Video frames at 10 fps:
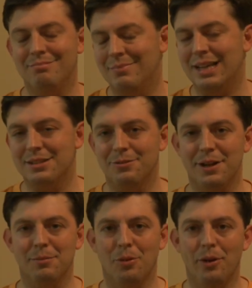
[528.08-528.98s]
that's a
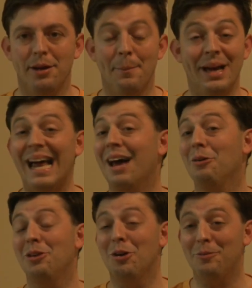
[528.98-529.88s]
fair point, but I
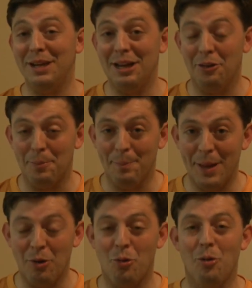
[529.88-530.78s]
don't know if any other
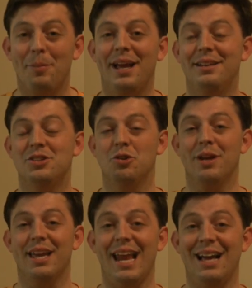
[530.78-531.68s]
metalcore band is doing
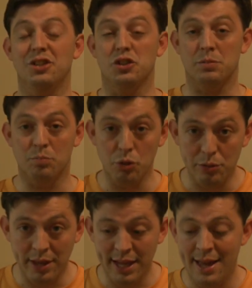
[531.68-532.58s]
it as
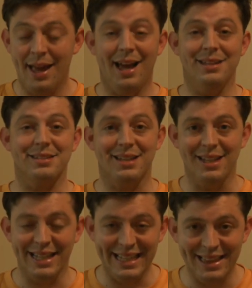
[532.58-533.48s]
smoothly, as
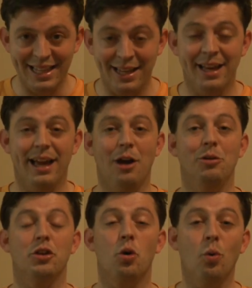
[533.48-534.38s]
cleanly, and
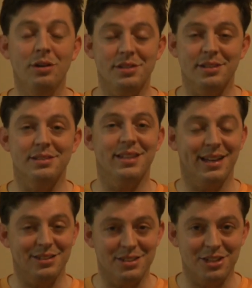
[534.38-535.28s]
with choruses that
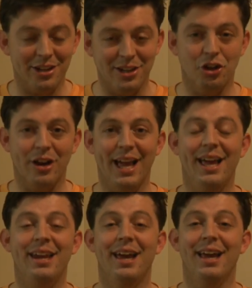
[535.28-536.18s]
get stuck in your
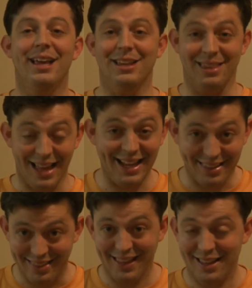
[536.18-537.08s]
head like
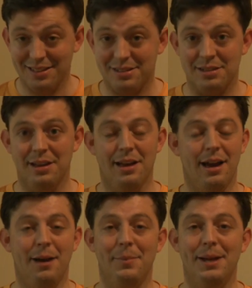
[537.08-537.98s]
this.
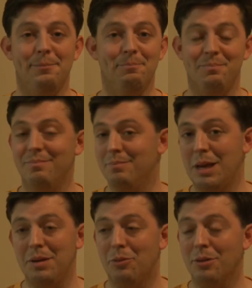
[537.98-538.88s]
I mean,
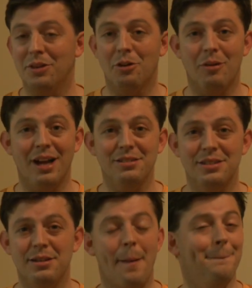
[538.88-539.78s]
maybe Bring in the
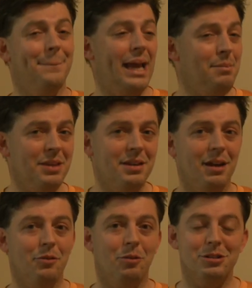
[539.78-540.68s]
Horizon, maybe The
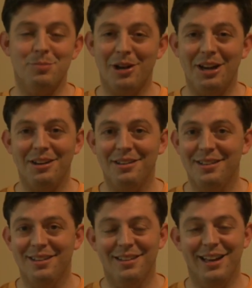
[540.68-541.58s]
Devil Wears Prada,
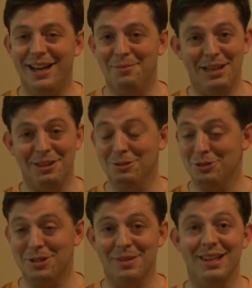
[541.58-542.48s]
and I mean, those are some of the